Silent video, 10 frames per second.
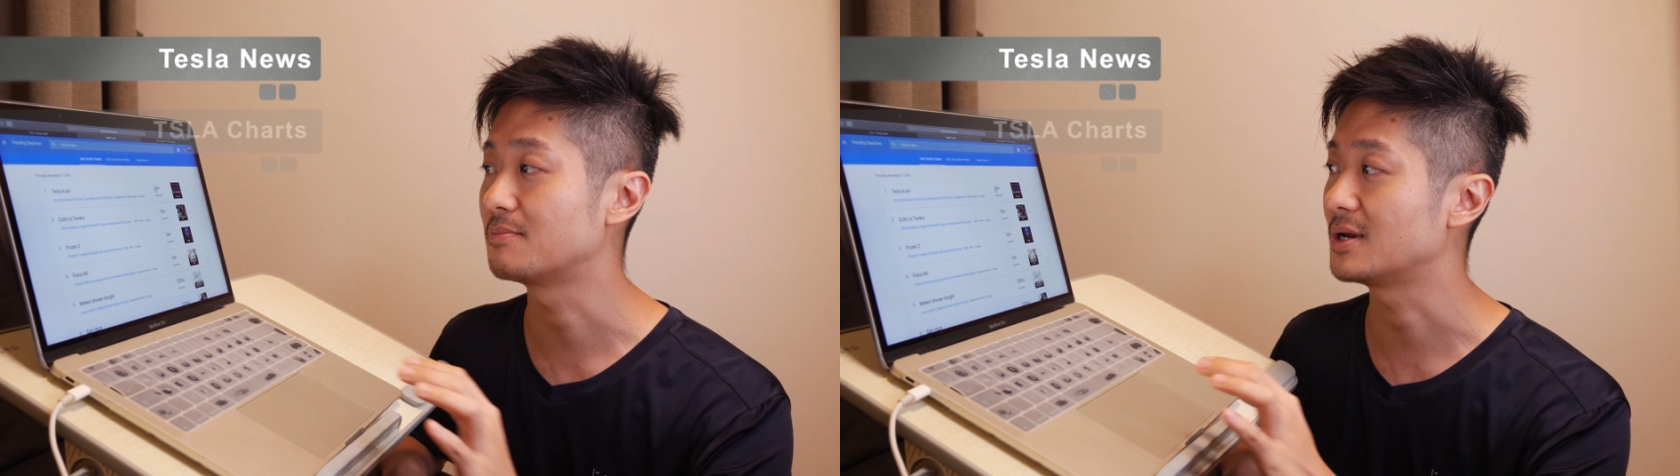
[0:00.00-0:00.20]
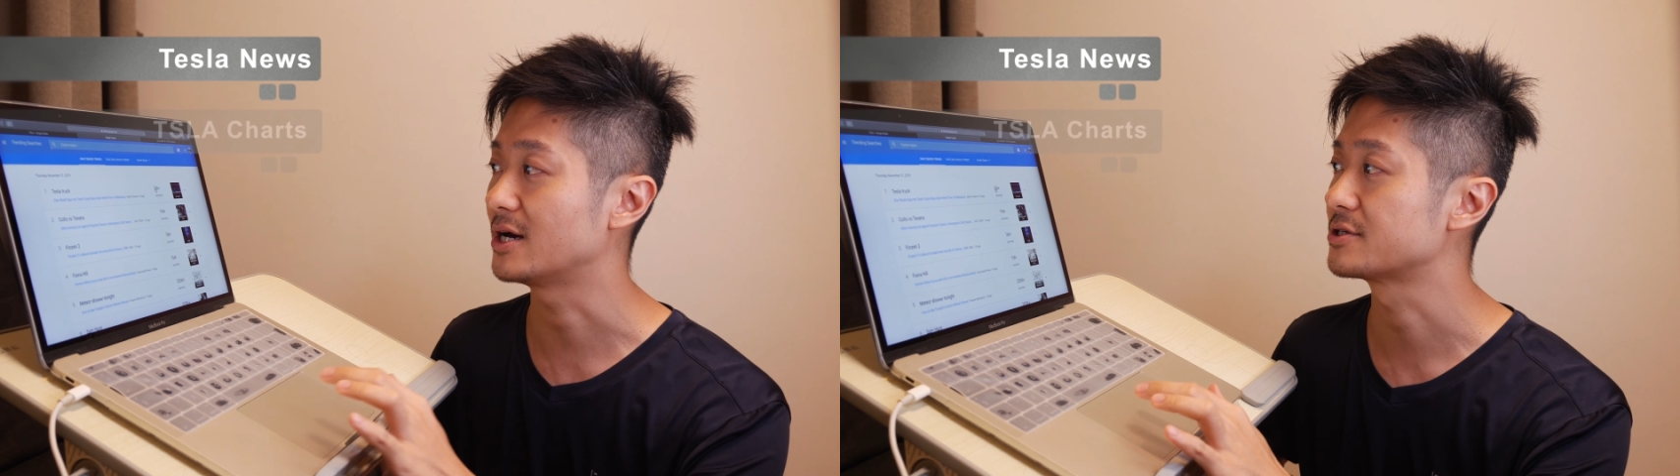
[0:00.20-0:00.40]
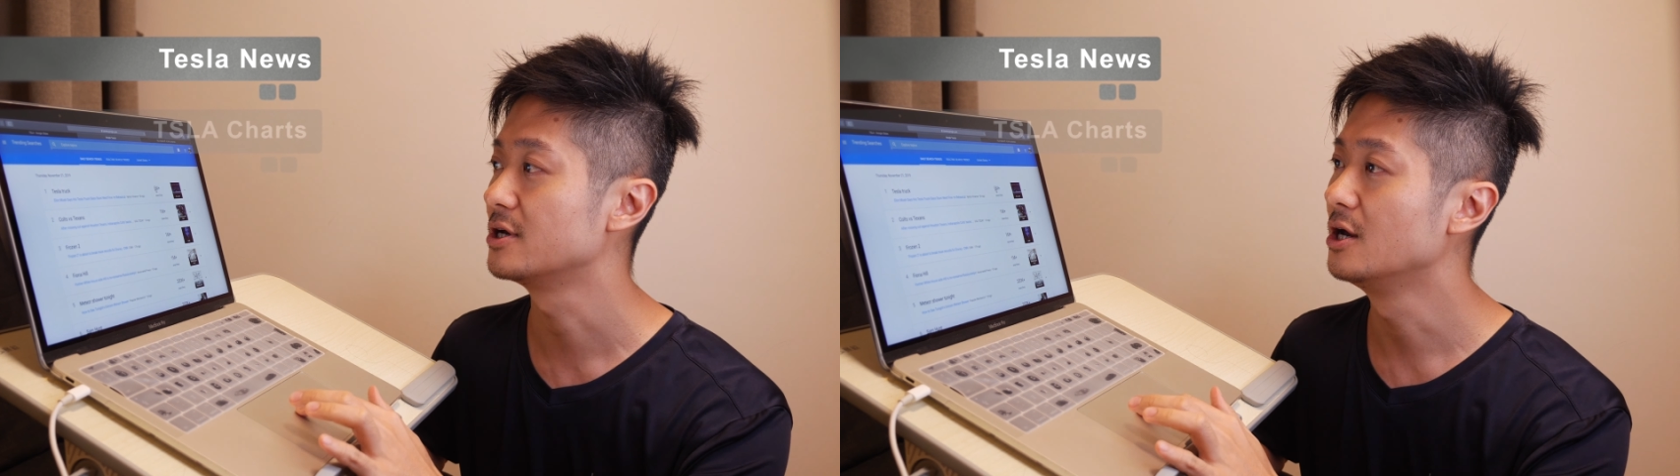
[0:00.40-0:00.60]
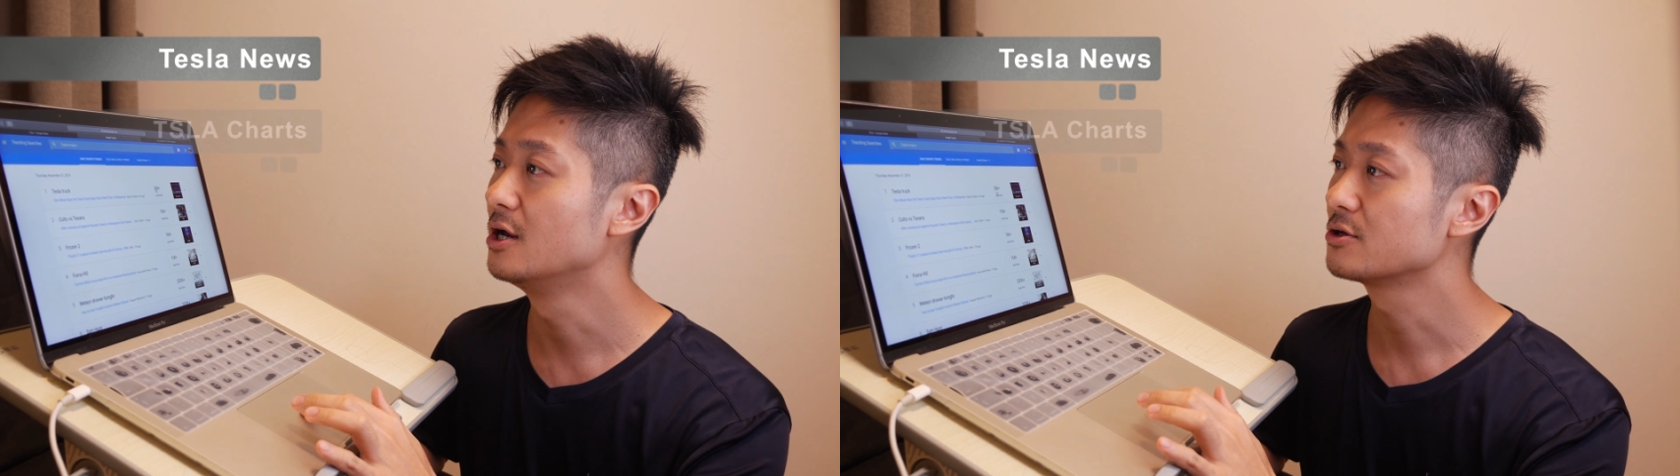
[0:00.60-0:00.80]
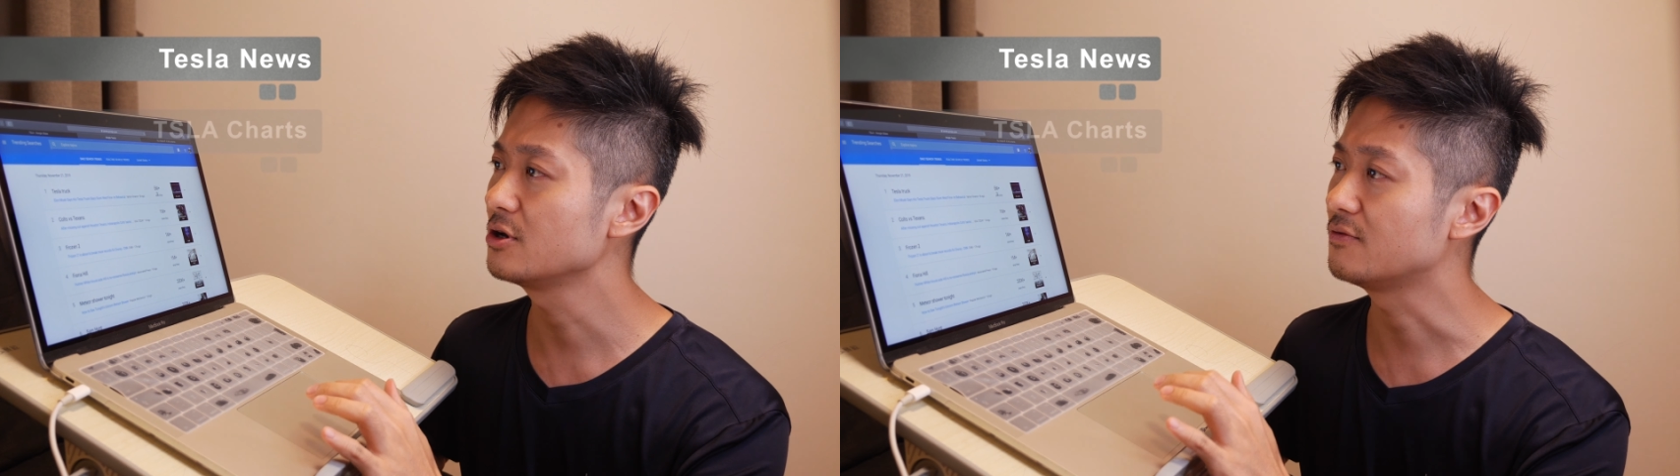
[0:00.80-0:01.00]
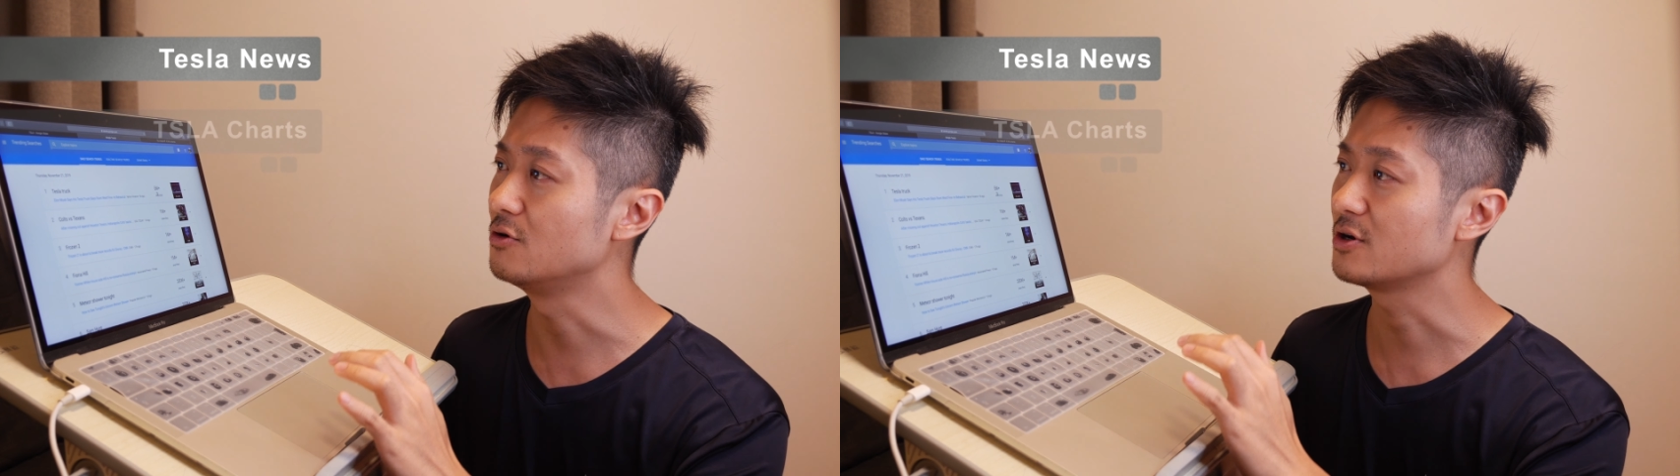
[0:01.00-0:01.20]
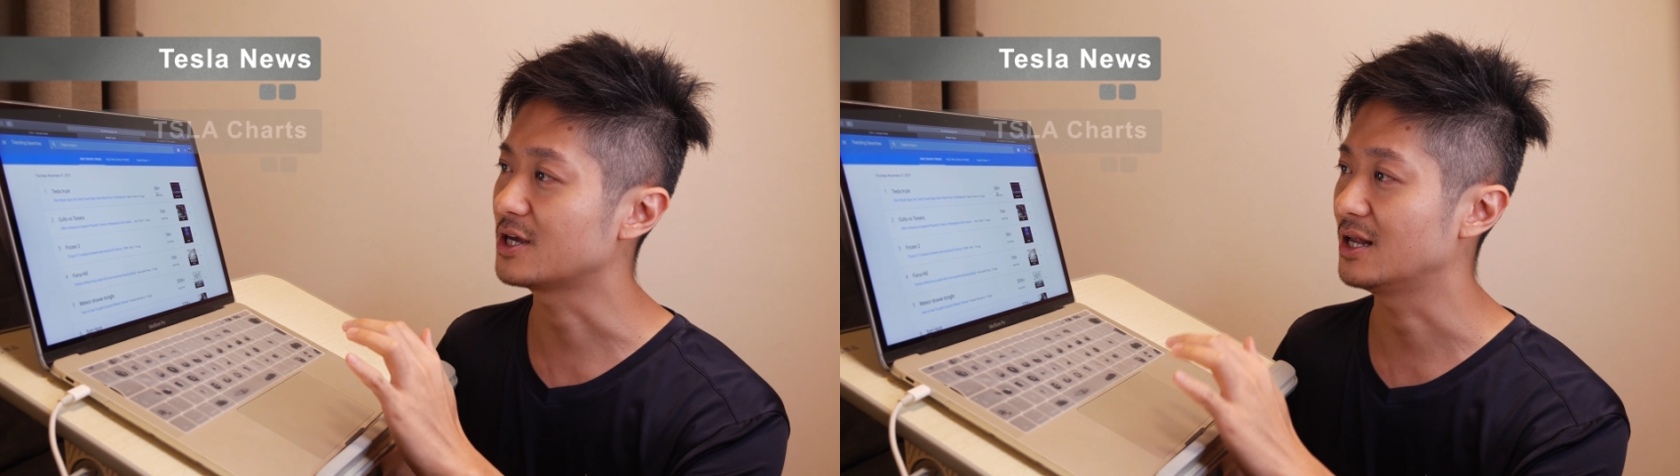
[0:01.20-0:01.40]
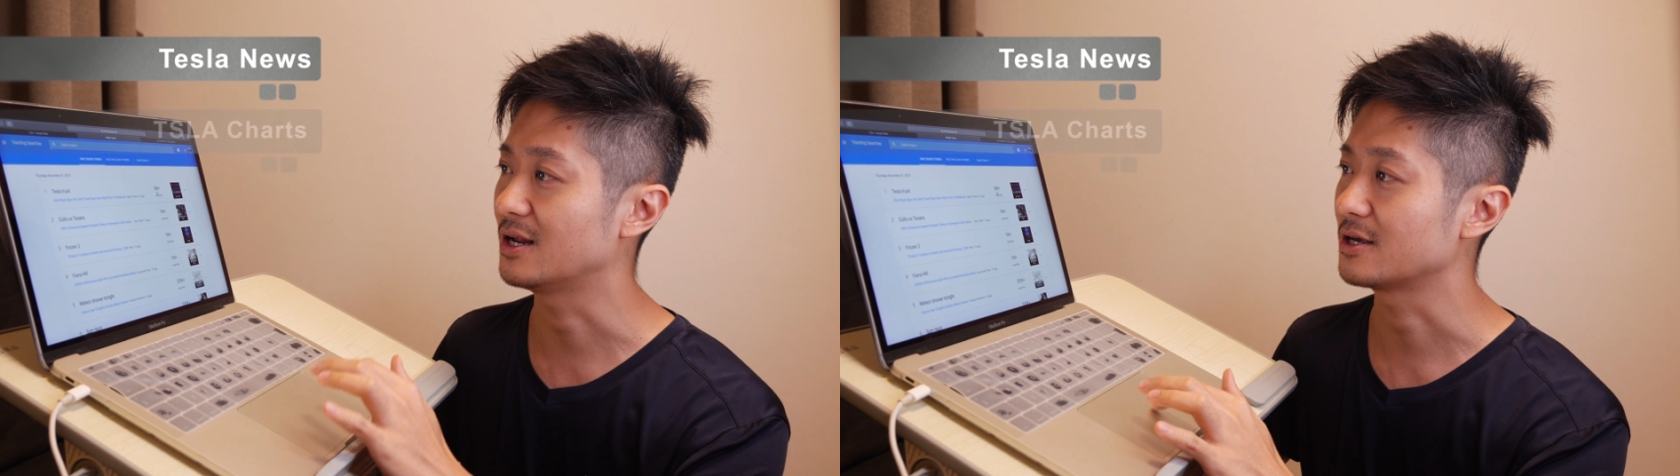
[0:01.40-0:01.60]
plus. So if you look
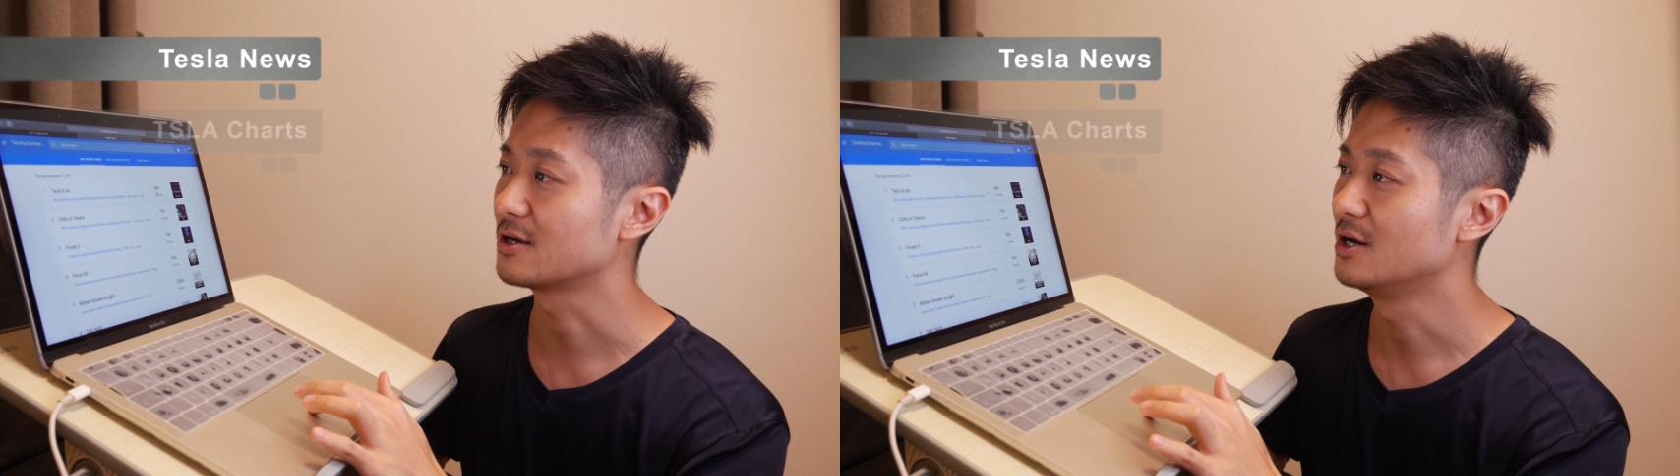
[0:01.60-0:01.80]
at like